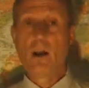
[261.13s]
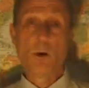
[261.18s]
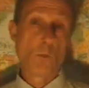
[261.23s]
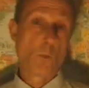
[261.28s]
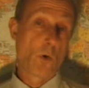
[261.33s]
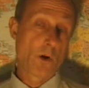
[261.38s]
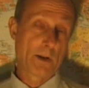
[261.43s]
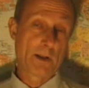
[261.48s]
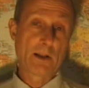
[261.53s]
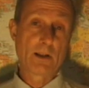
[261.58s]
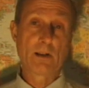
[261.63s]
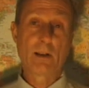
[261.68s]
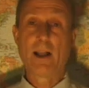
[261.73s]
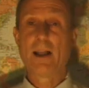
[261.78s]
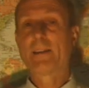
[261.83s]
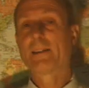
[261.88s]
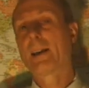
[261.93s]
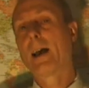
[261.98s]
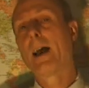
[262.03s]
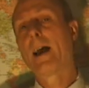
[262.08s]
working
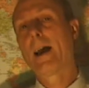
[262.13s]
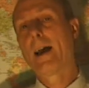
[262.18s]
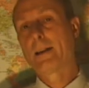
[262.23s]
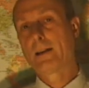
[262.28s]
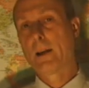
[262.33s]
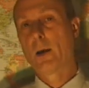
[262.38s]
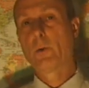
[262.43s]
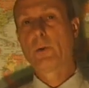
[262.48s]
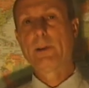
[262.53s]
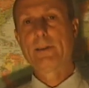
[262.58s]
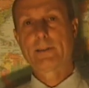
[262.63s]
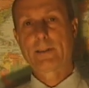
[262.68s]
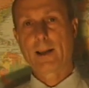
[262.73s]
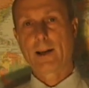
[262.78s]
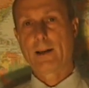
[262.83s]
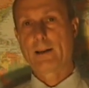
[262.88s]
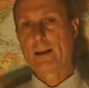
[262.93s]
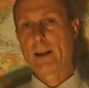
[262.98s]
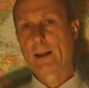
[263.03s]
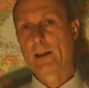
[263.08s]
class, I know he's
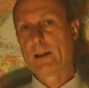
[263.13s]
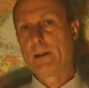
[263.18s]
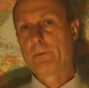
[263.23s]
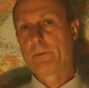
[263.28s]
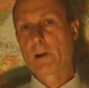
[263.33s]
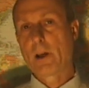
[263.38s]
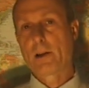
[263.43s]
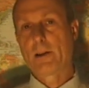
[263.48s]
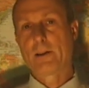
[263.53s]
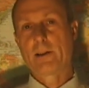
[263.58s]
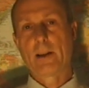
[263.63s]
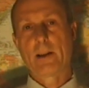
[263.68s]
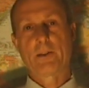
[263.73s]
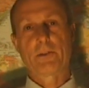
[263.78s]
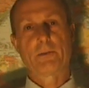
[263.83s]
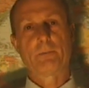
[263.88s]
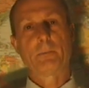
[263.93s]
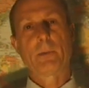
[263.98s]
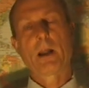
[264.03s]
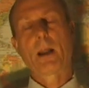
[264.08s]
got a negative
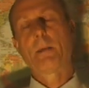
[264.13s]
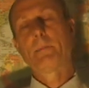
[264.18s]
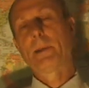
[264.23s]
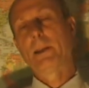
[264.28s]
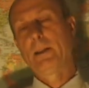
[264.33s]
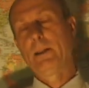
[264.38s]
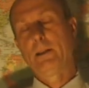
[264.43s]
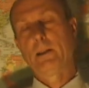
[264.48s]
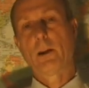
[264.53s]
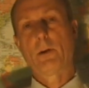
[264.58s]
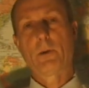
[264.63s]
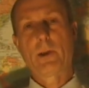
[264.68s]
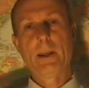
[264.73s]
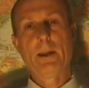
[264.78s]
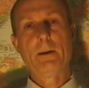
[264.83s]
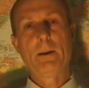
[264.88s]
connotation, but I mean, you know,